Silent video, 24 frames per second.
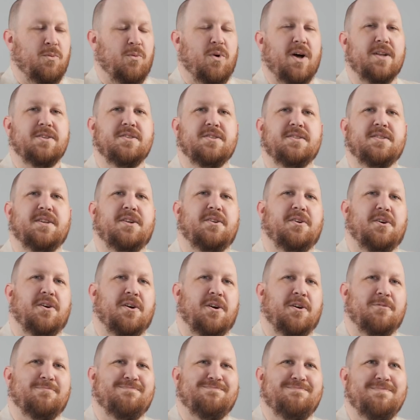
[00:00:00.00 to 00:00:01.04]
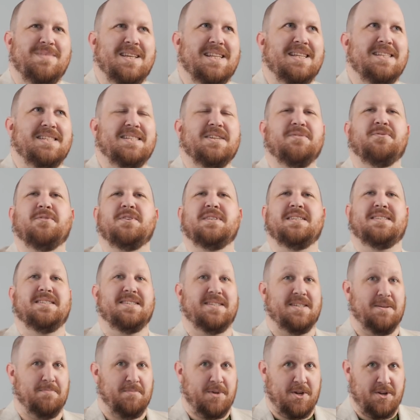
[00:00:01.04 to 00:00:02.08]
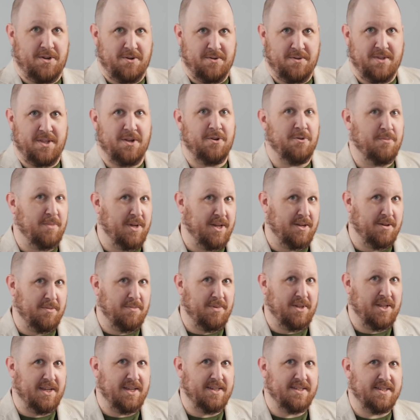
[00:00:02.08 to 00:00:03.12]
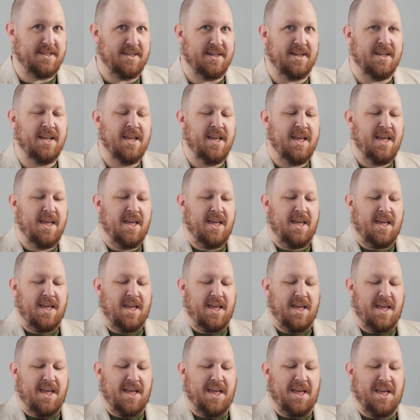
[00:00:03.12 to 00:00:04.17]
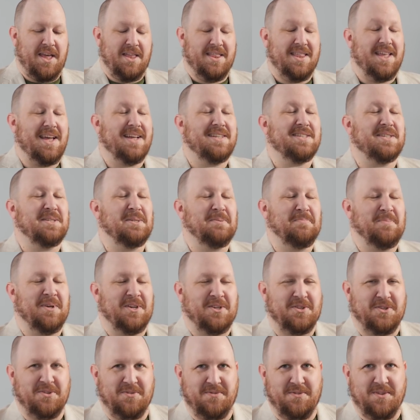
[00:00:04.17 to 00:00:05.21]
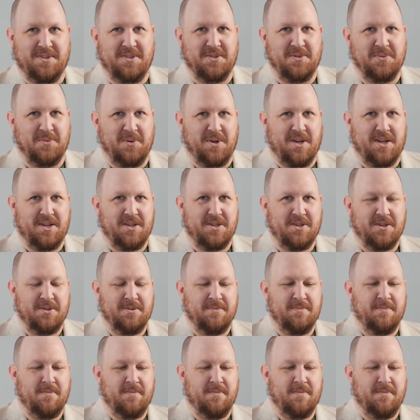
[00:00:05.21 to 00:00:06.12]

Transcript: watches that are in a different zip code than Omega plays in. And that's special for this watch.